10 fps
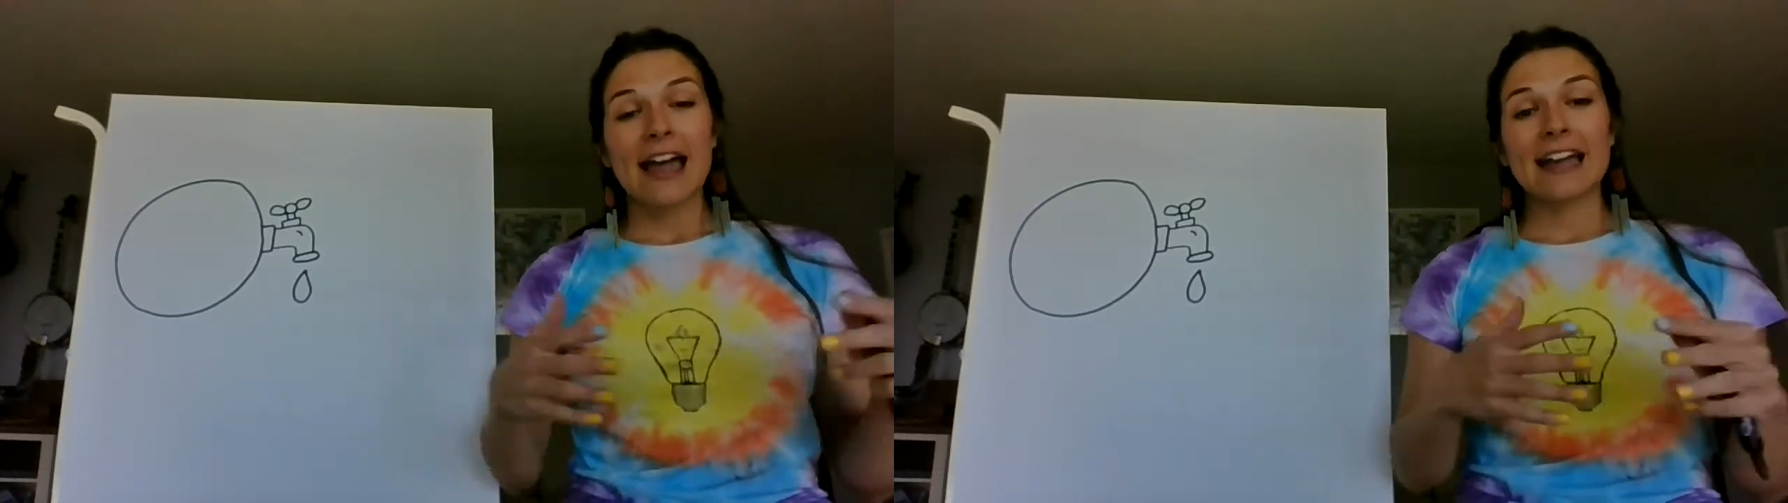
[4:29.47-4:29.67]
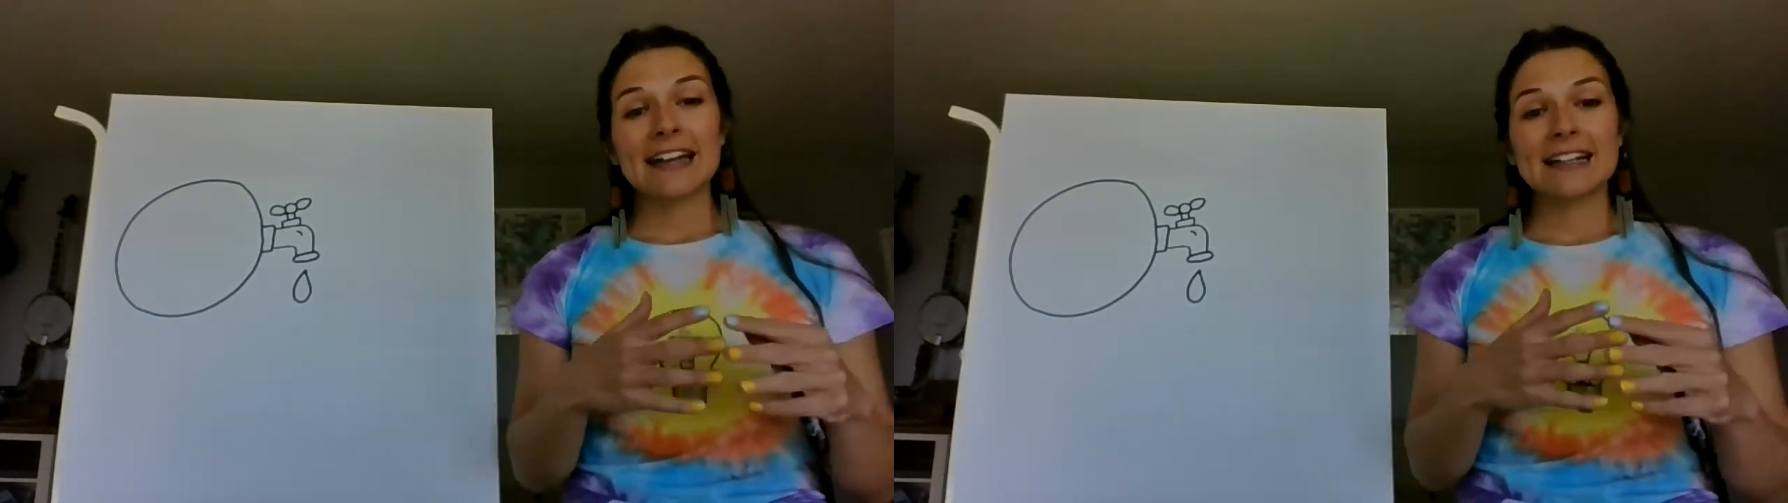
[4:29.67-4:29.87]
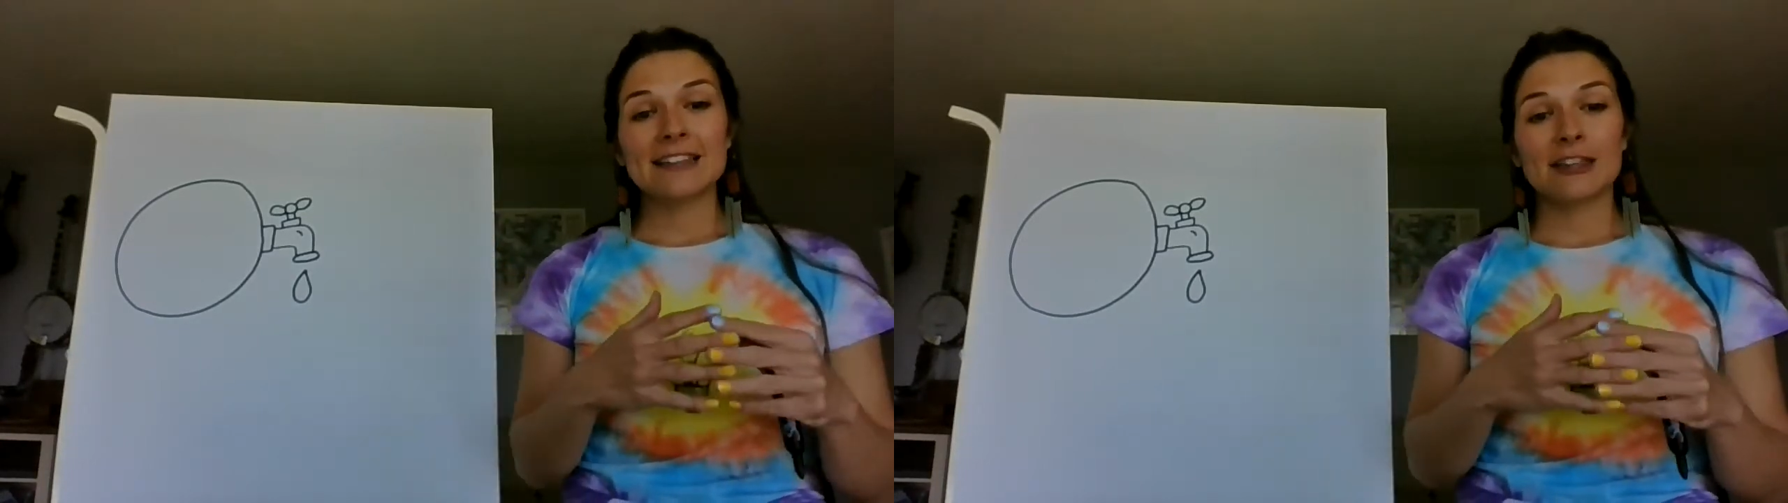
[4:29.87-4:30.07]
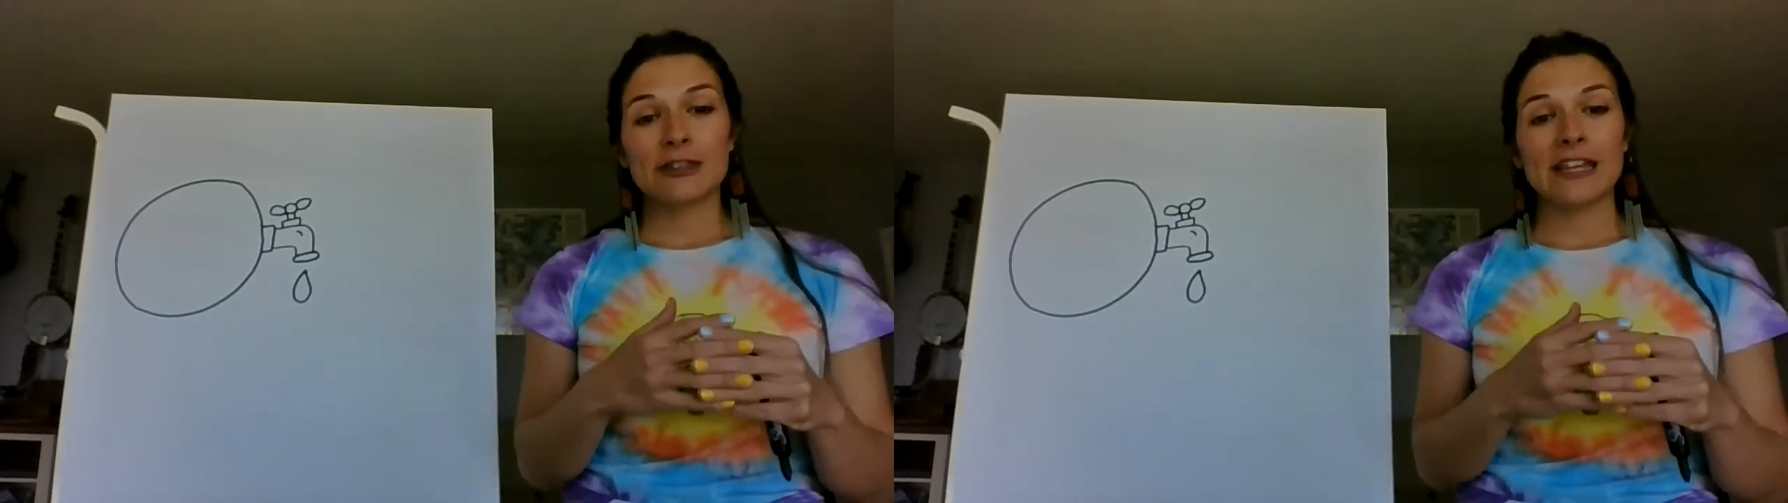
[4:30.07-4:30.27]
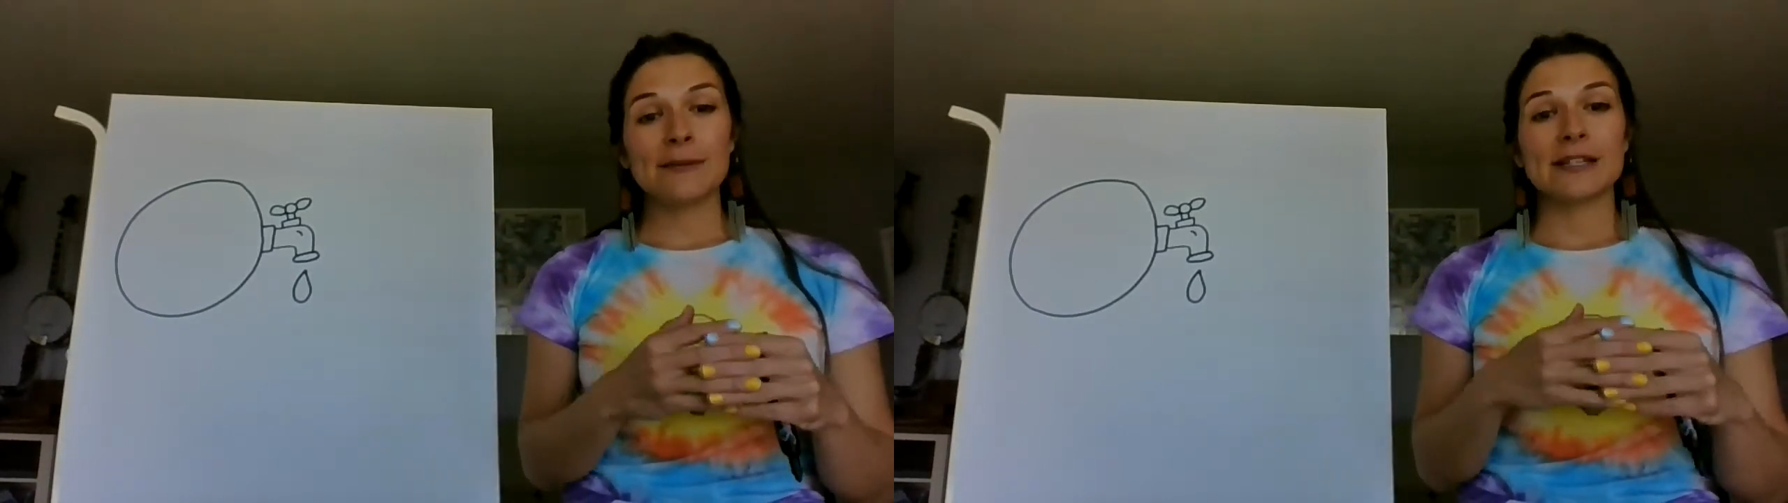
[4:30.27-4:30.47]
And the
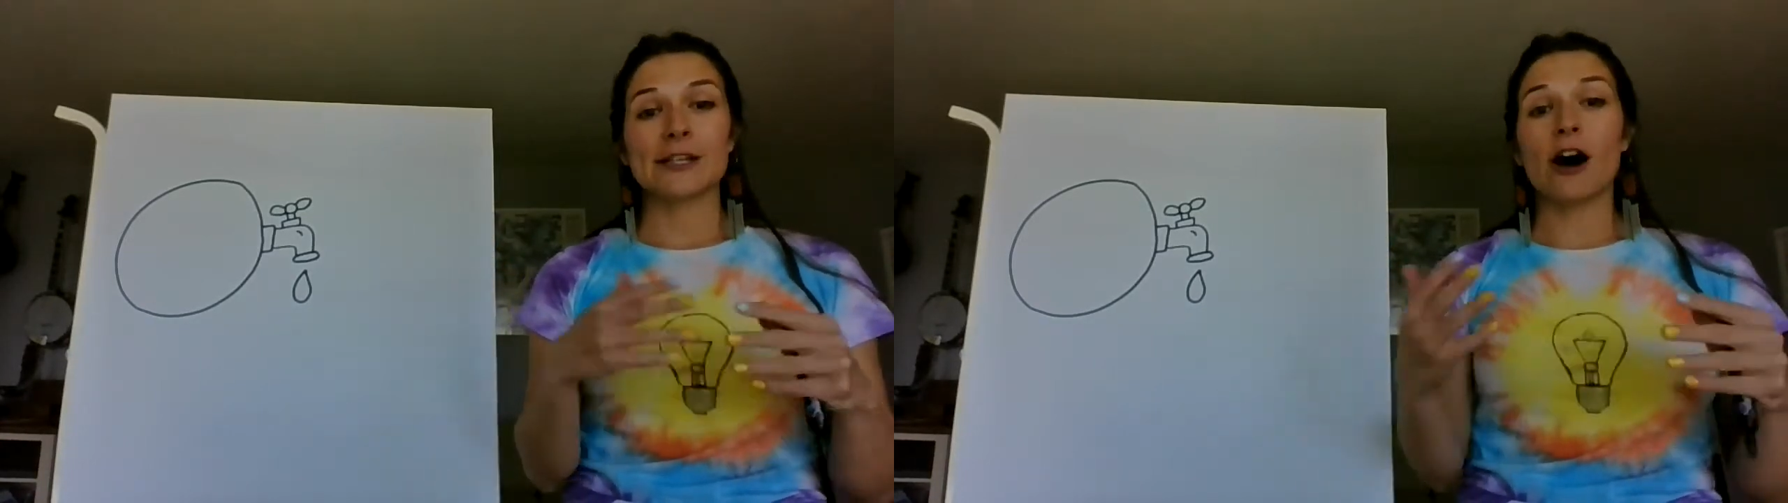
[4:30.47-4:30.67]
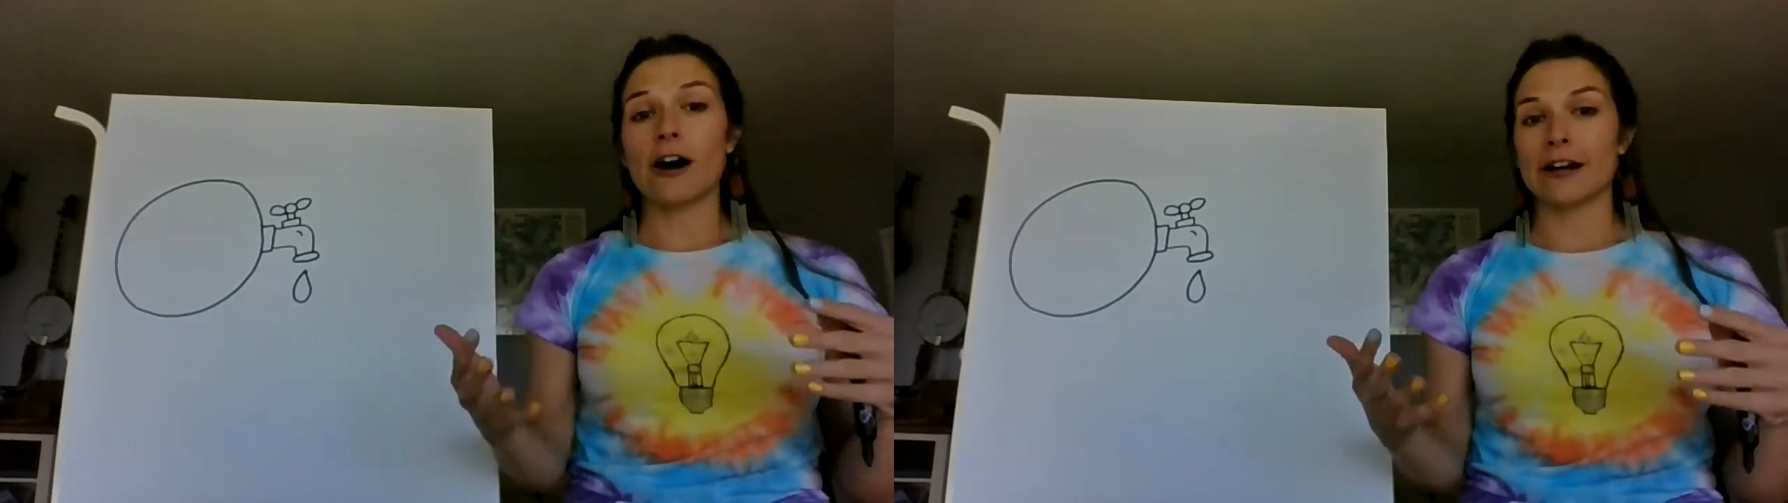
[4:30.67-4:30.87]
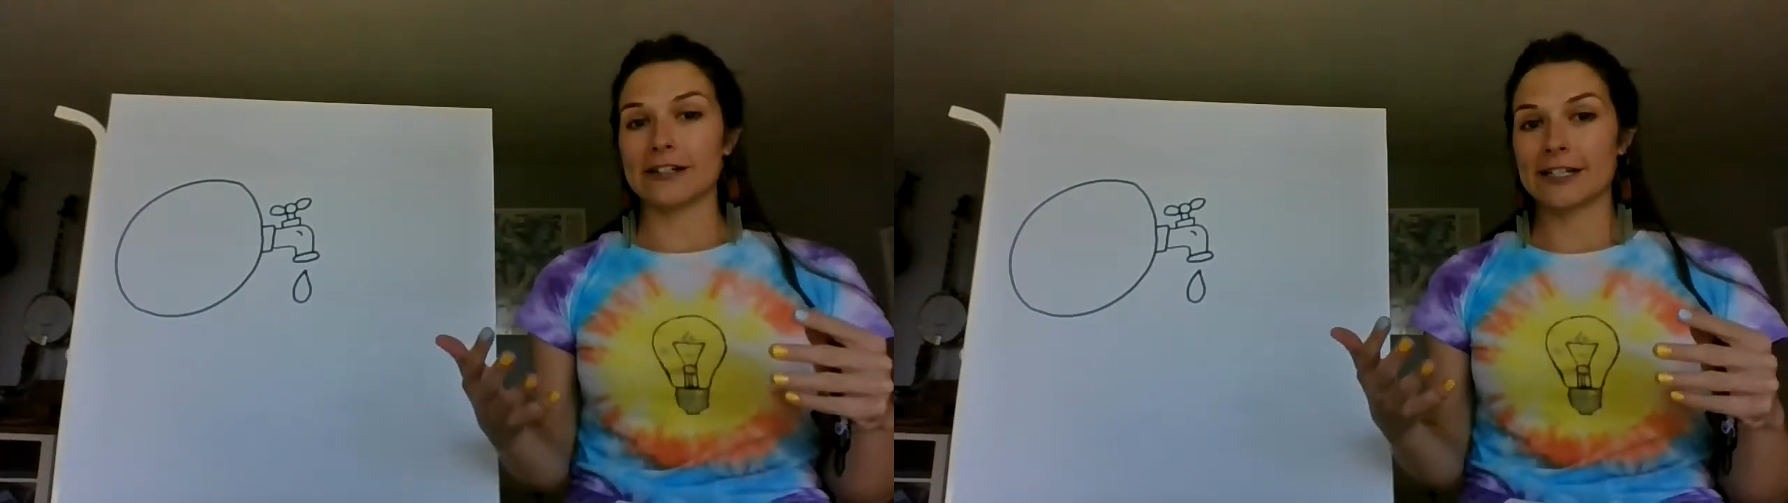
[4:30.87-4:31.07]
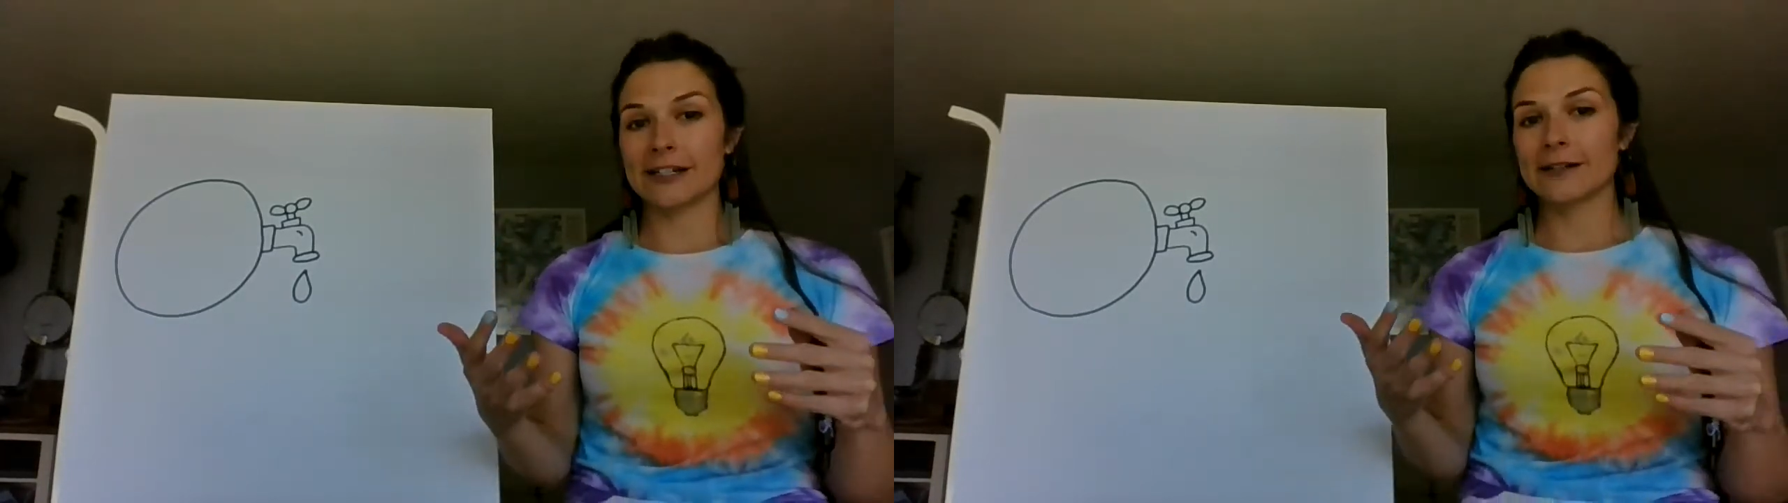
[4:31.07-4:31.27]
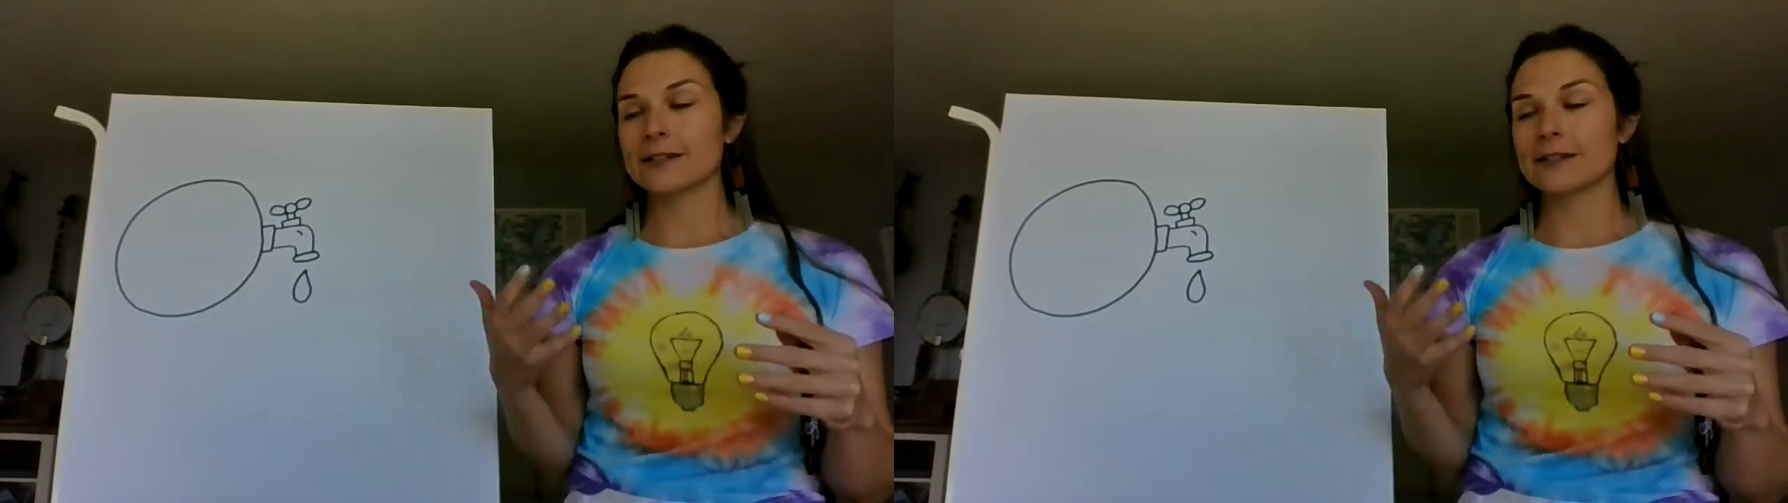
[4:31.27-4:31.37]
theme is heart.